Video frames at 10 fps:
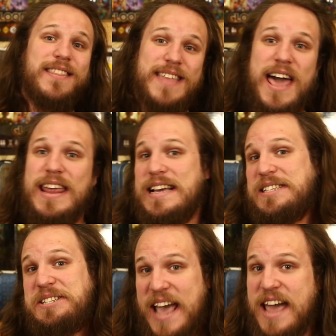that
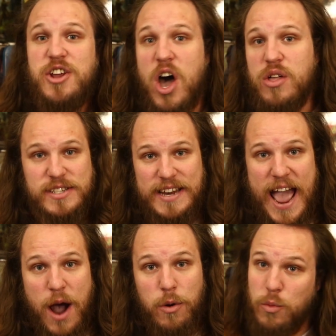is $10 an
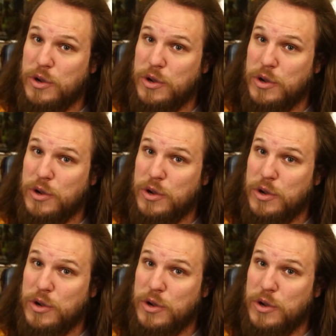hour,